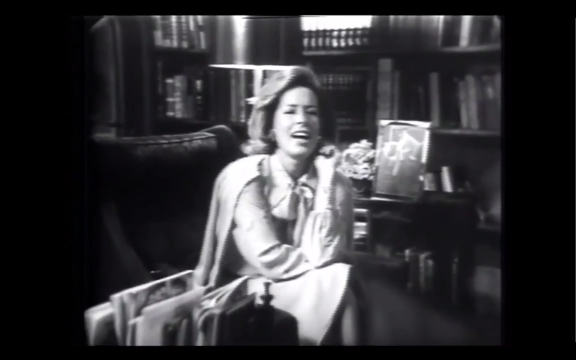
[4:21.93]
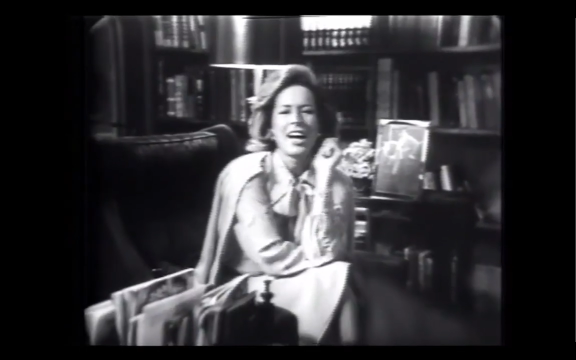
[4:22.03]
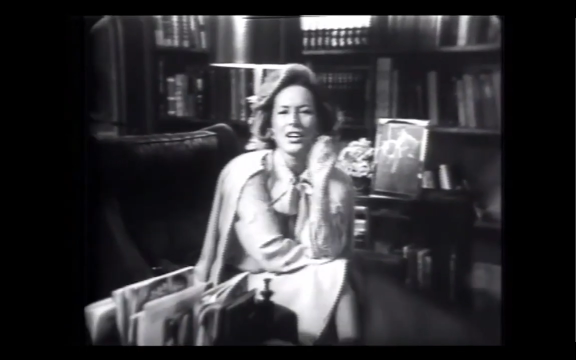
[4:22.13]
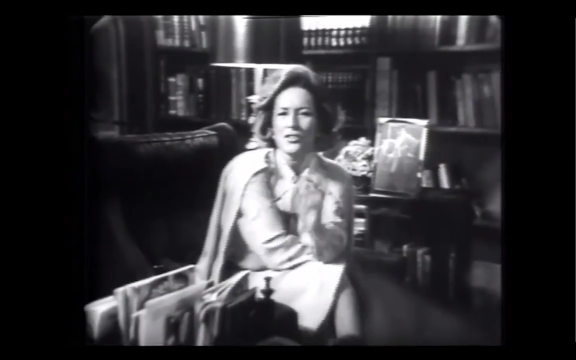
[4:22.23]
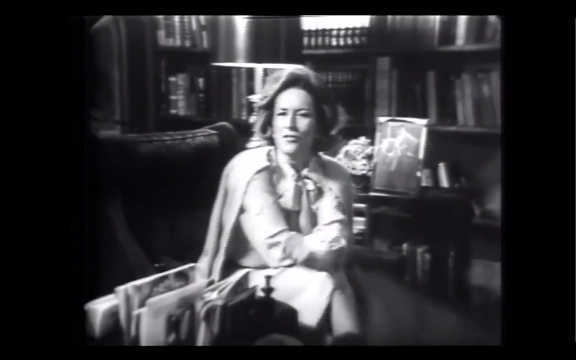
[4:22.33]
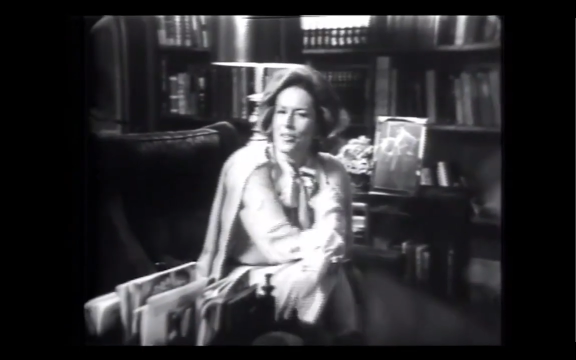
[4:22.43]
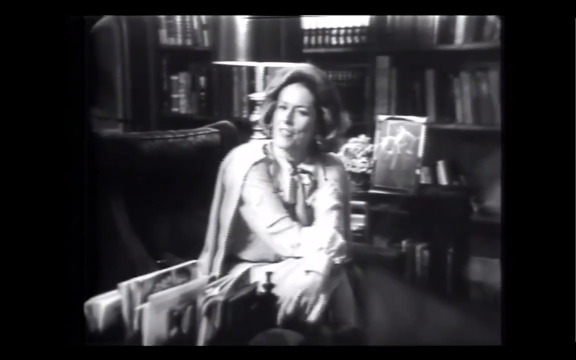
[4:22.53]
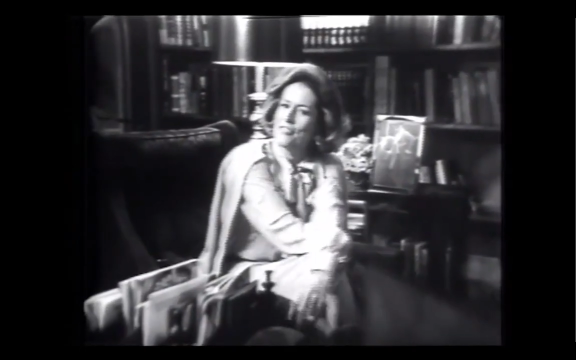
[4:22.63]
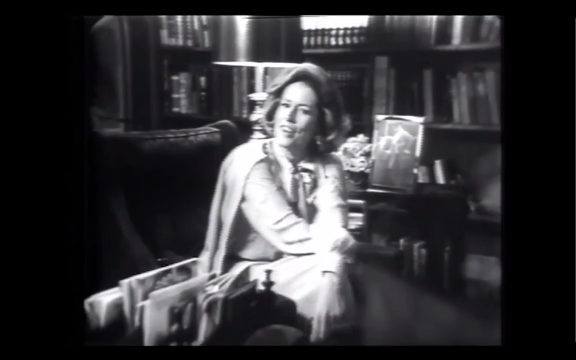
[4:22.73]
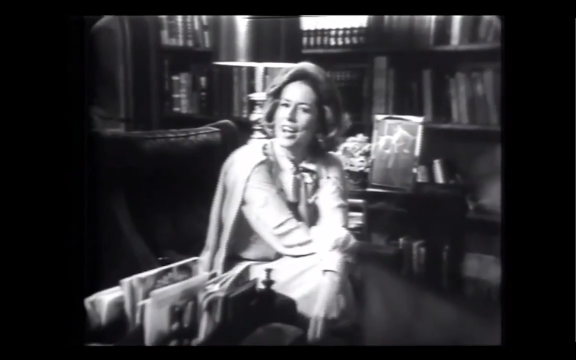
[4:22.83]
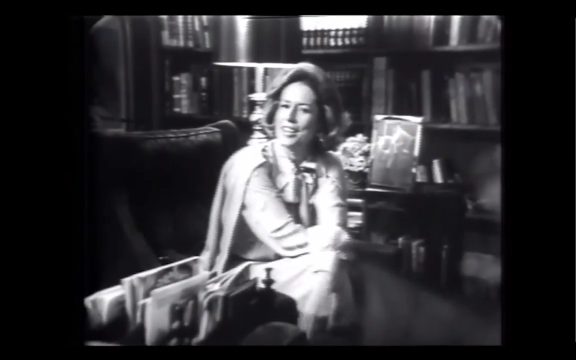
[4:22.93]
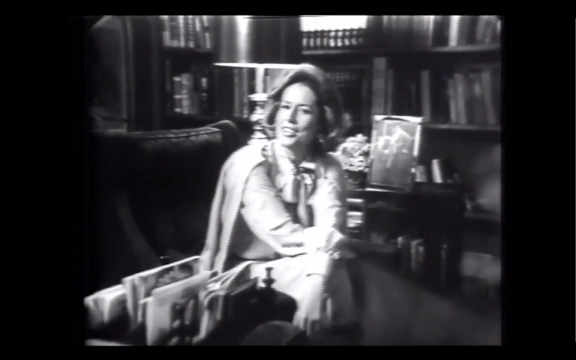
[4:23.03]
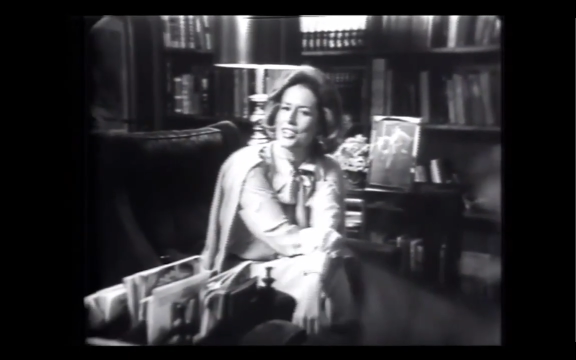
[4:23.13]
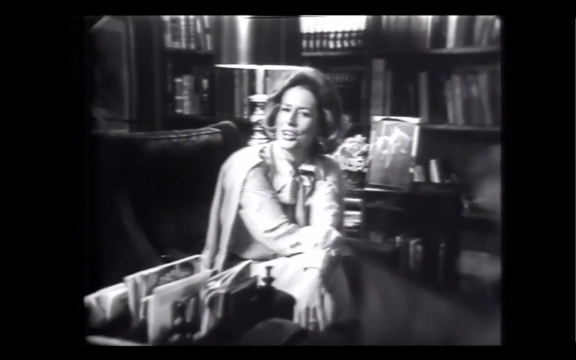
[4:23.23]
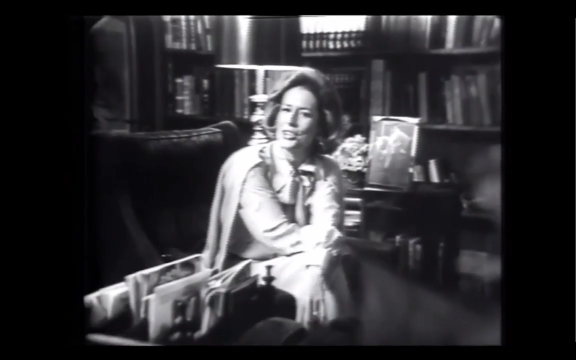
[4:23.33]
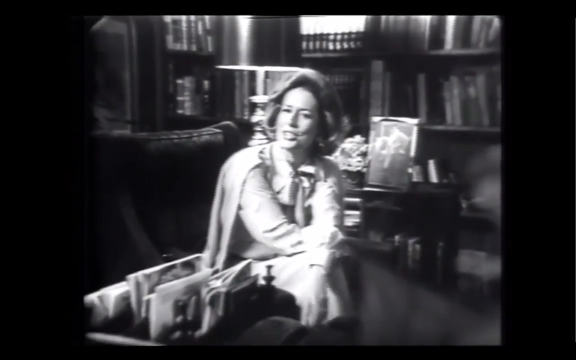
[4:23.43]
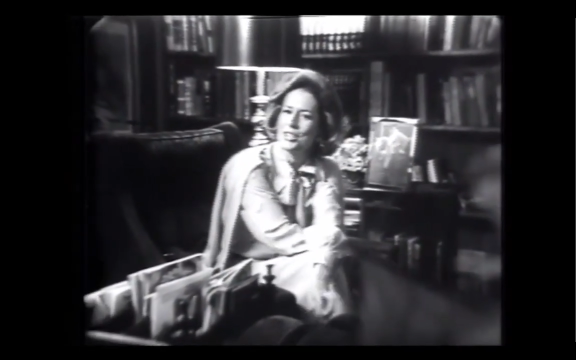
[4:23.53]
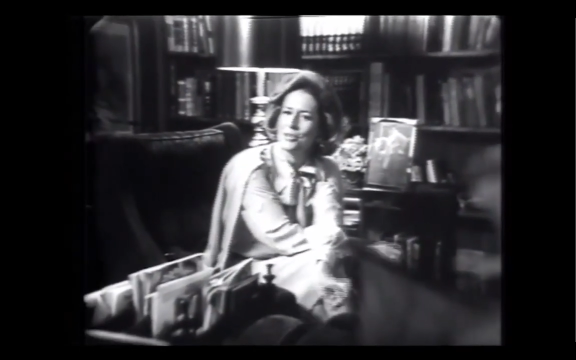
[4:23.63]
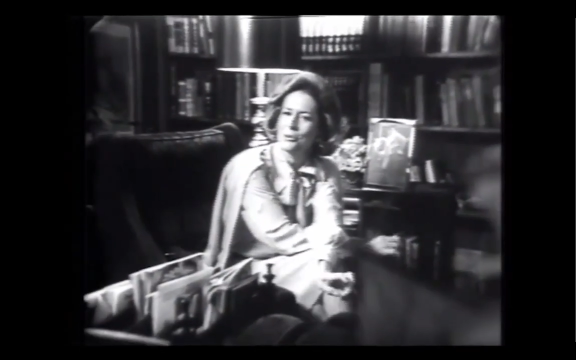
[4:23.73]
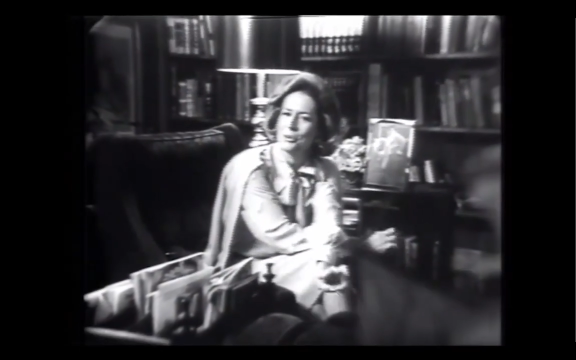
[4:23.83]
A good friend finally shared a
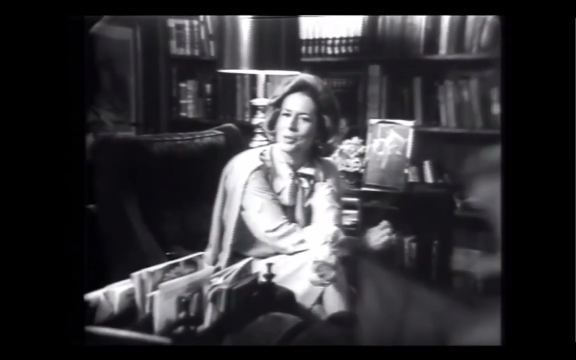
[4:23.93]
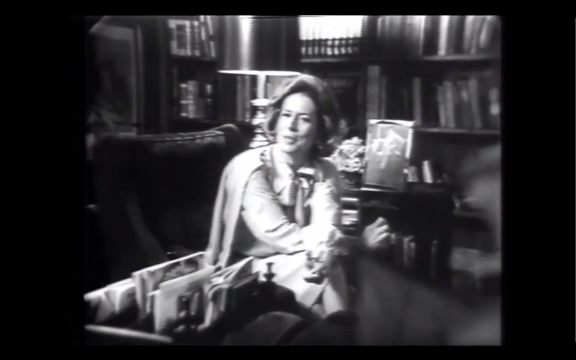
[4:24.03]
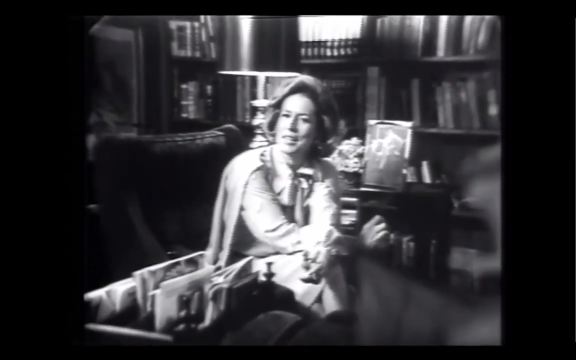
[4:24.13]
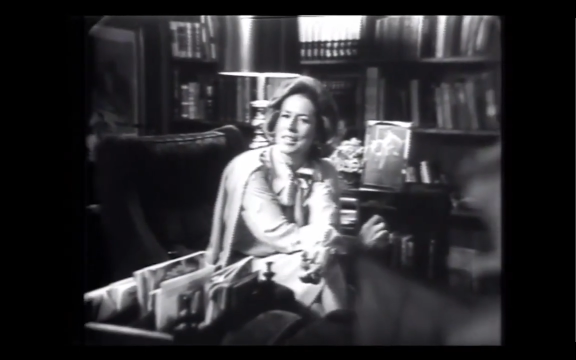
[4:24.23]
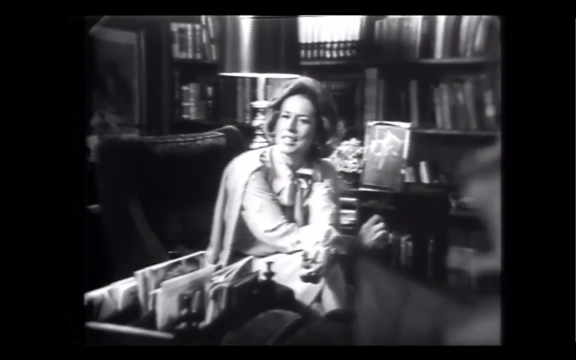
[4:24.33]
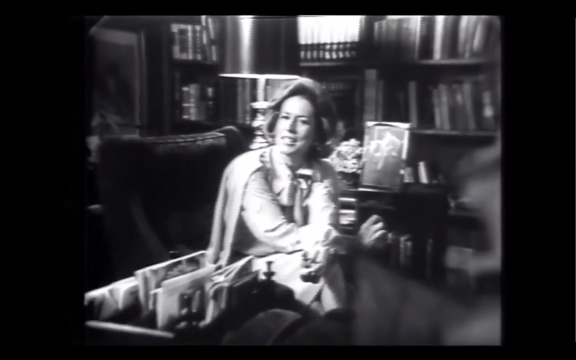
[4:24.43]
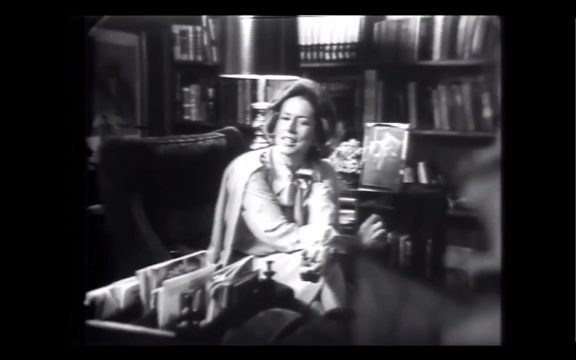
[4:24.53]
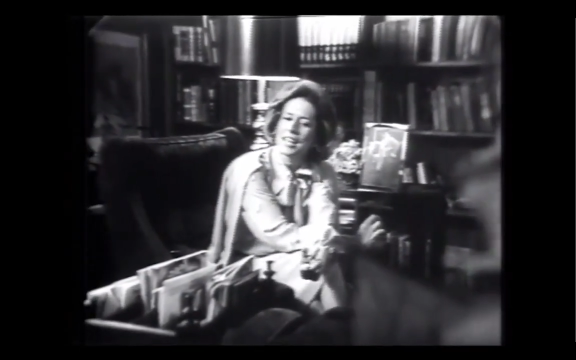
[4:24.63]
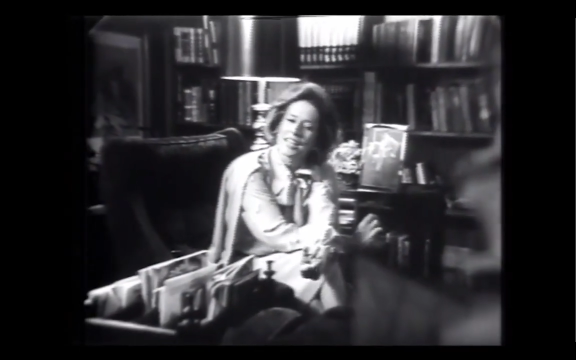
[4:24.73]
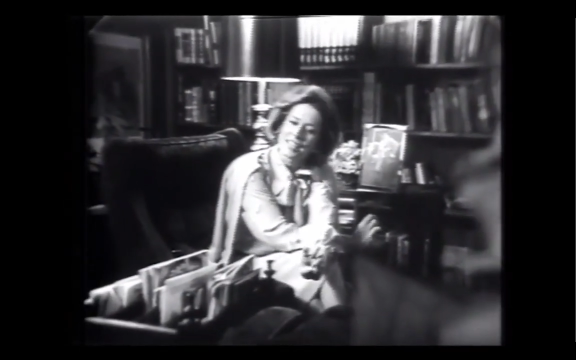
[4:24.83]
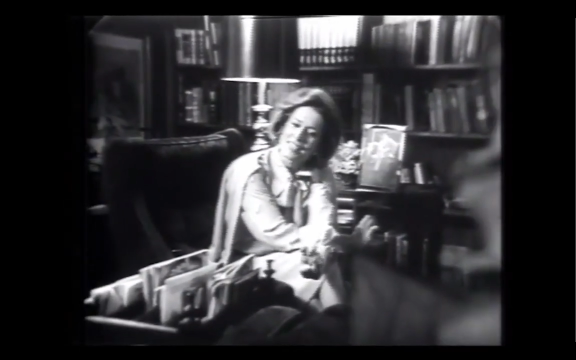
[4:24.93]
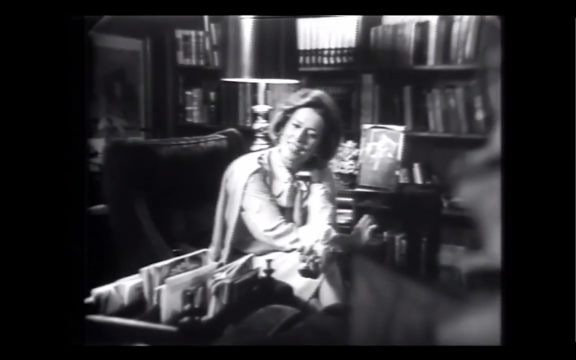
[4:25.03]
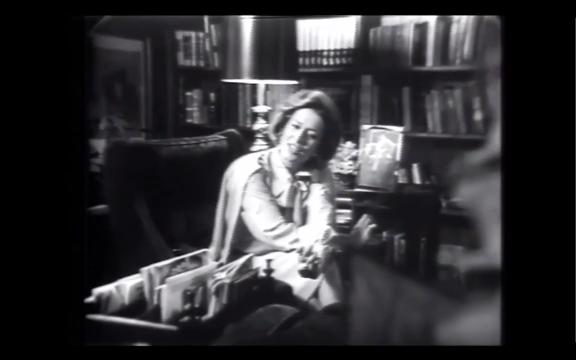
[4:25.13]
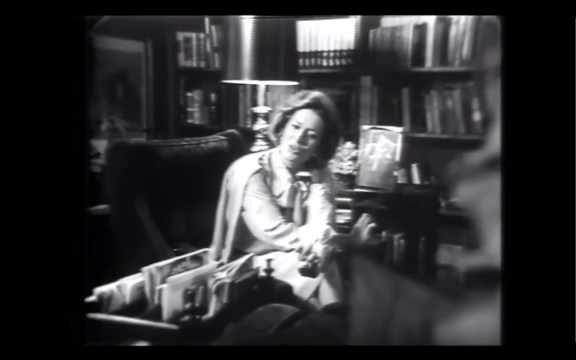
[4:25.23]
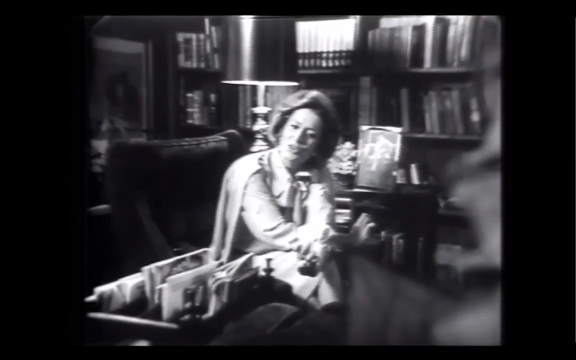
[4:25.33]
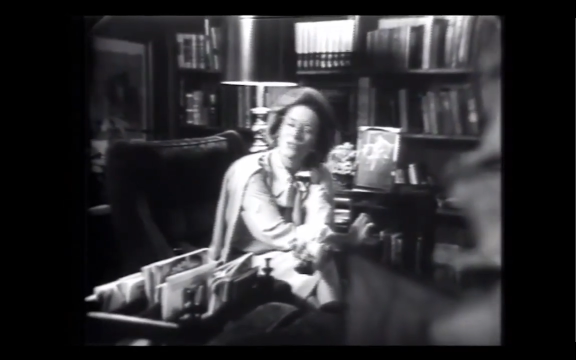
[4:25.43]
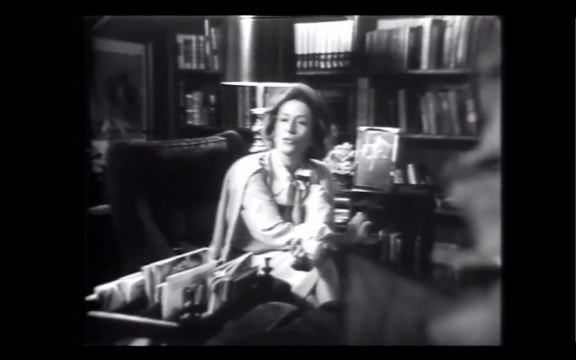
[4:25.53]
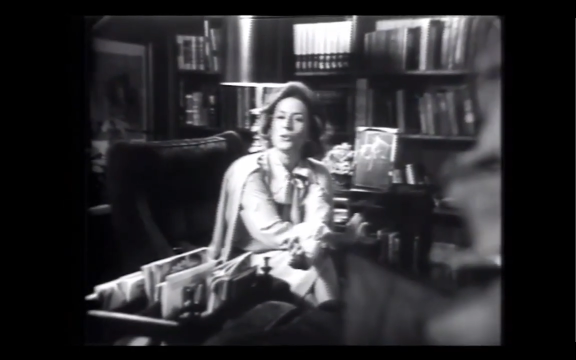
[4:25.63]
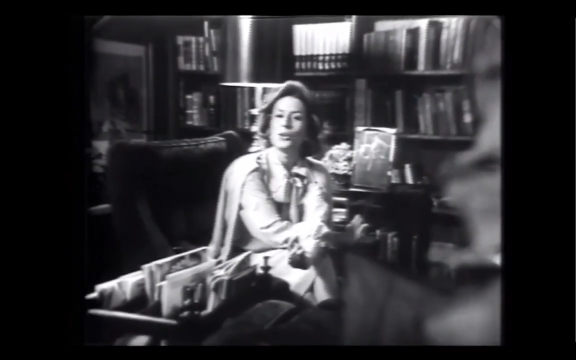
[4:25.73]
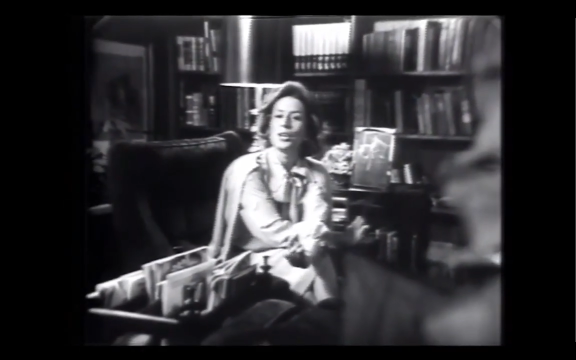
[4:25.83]
secret with me. The secret
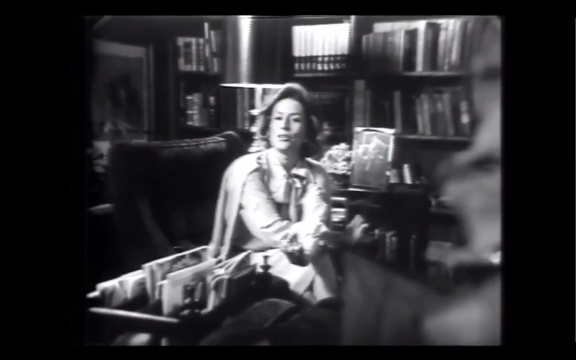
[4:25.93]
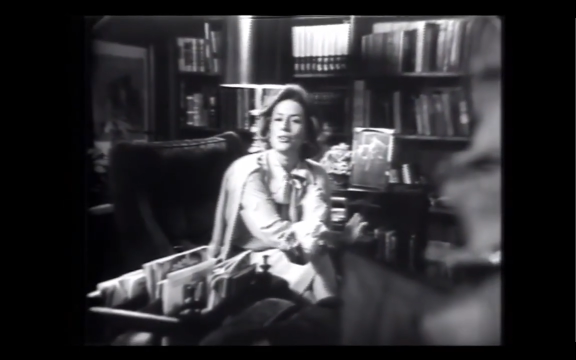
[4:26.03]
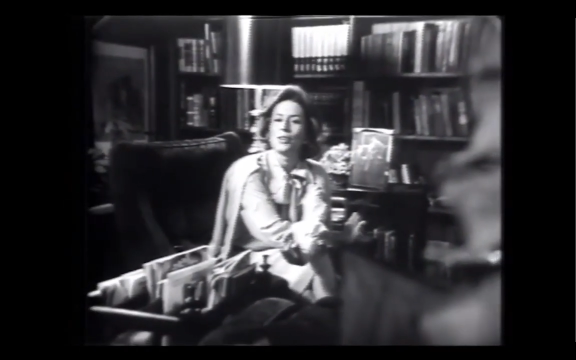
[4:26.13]
of Oil of